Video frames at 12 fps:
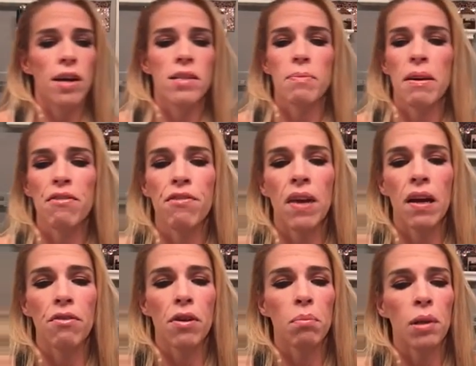It's my
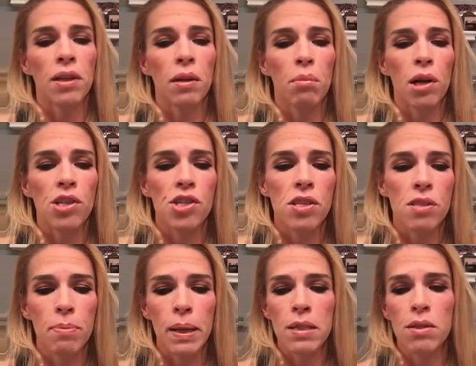favorite blending brush. It's
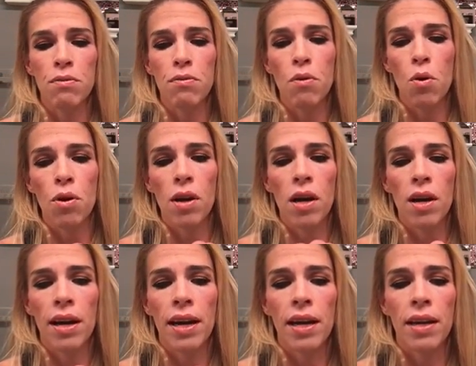by
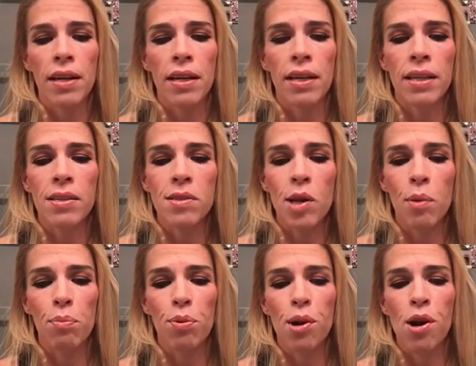Sephora, and it is their
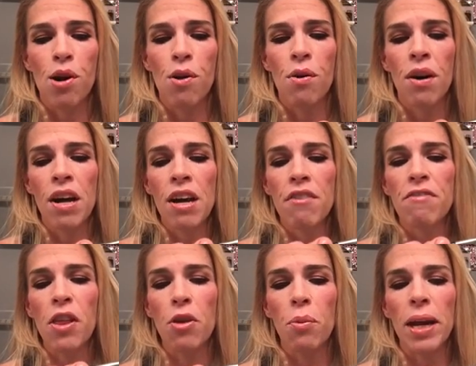Pro
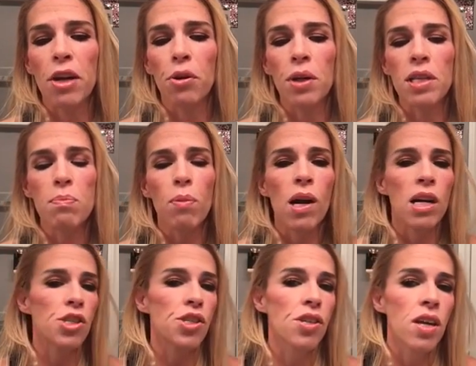Featherweight Crease
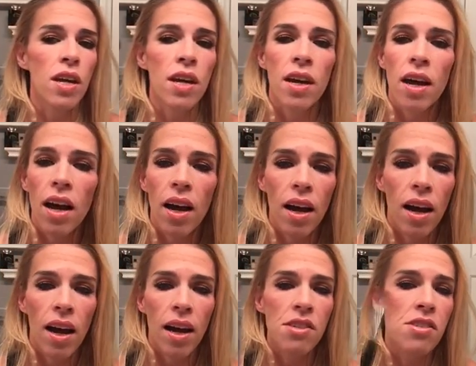Brush.
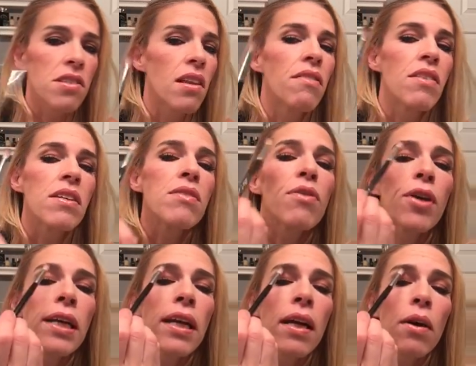I just love this for
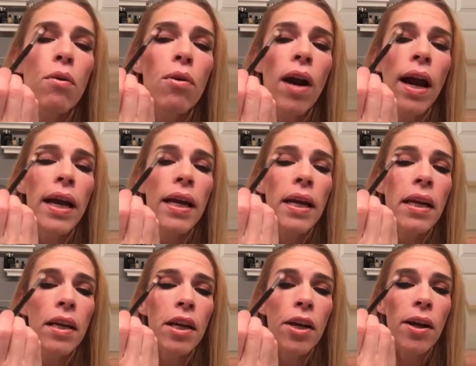getting right
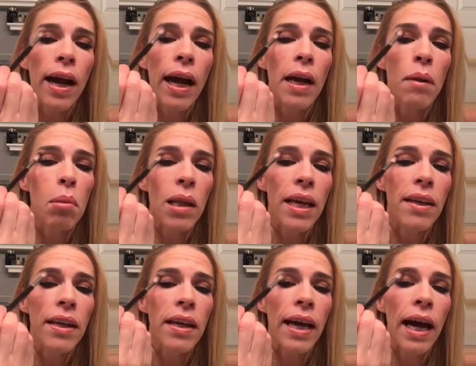in here and
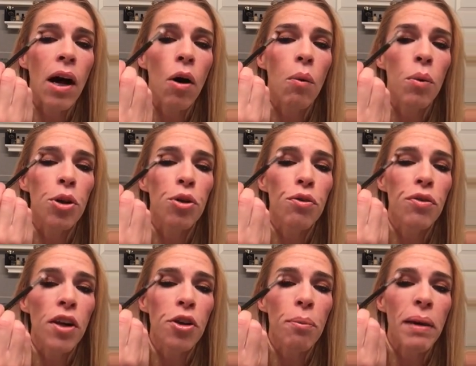blending out. When you've
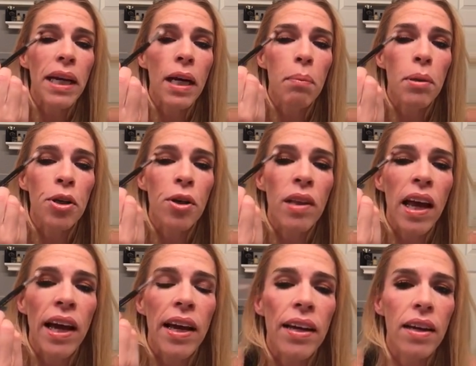done your makeup and you're
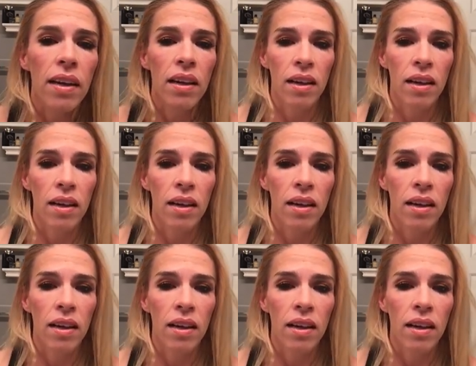like,